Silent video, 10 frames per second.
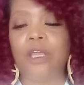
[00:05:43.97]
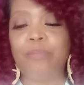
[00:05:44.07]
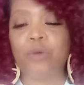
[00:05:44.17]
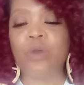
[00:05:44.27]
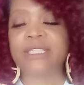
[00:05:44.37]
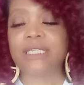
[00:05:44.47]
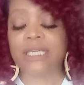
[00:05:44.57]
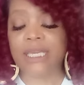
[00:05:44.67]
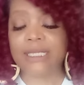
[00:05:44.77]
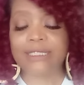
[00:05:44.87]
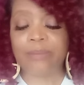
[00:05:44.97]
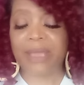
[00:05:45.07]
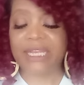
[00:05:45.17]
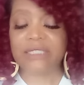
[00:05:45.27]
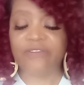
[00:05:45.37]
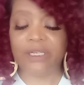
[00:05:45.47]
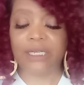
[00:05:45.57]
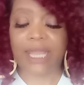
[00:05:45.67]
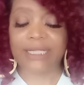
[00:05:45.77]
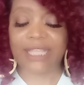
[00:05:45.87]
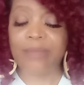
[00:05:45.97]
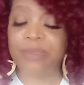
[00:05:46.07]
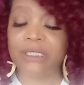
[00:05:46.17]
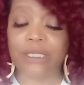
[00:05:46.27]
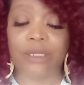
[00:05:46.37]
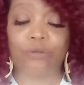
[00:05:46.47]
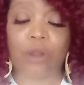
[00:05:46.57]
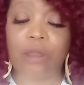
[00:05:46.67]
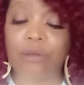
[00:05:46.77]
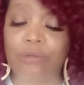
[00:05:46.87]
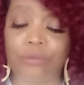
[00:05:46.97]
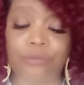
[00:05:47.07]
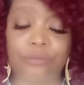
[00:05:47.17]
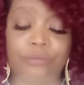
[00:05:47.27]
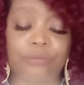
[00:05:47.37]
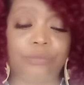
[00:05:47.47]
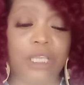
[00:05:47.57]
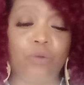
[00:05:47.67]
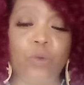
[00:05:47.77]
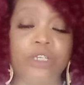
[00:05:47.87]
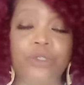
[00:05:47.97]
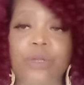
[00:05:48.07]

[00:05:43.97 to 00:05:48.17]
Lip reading: But once again, somebody's feeling like they've been done wrong. And what do